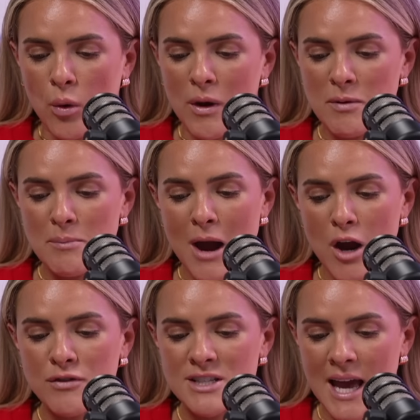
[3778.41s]
We had been
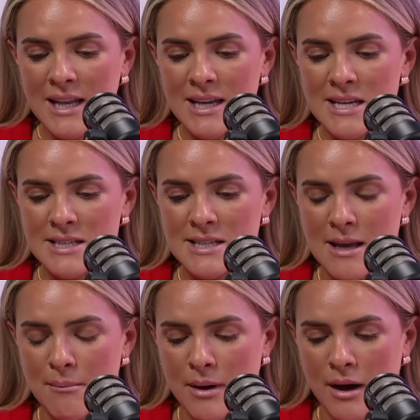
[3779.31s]
married for 10 years in
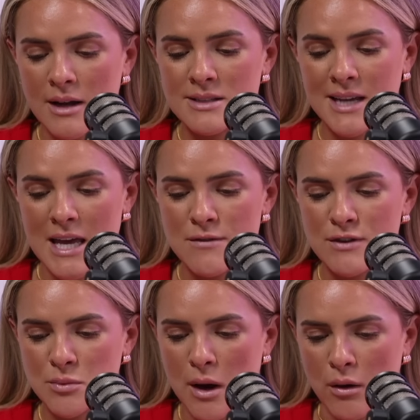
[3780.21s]
December and together
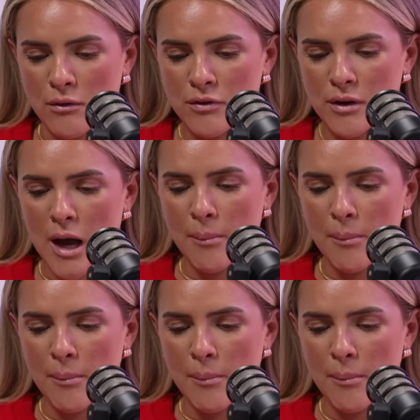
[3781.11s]
for 12.